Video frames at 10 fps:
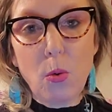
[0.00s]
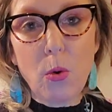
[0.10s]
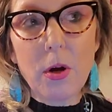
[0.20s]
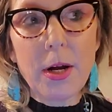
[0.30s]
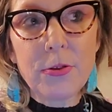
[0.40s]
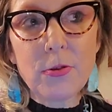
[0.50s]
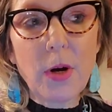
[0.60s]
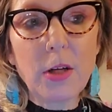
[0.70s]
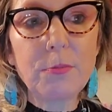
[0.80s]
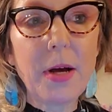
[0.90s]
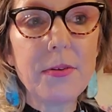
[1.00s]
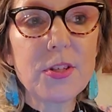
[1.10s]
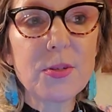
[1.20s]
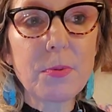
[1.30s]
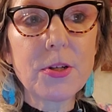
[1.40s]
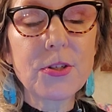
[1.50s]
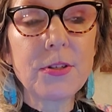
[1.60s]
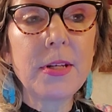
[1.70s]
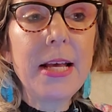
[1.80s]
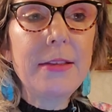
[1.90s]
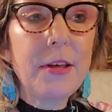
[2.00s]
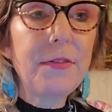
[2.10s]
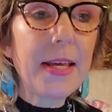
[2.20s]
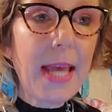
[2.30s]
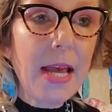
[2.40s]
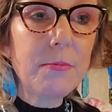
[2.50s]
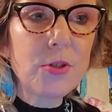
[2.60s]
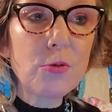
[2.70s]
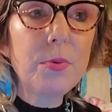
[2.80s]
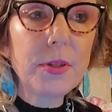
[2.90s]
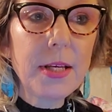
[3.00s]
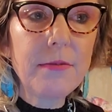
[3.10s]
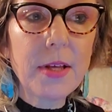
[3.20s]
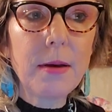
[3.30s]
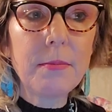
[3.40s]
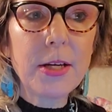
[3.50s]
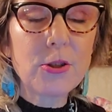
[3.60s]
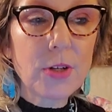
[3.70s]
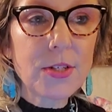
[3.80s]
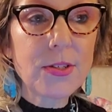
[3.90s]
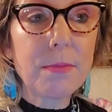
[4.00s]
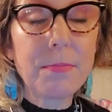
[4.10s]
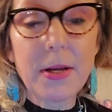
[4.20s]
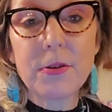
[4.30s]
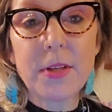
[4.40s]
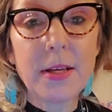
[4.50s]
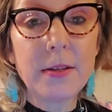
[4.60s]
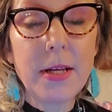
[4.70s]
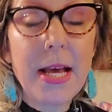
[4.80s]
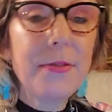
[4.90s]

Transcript: or enthralled by this person that they came to believe them and trust them better than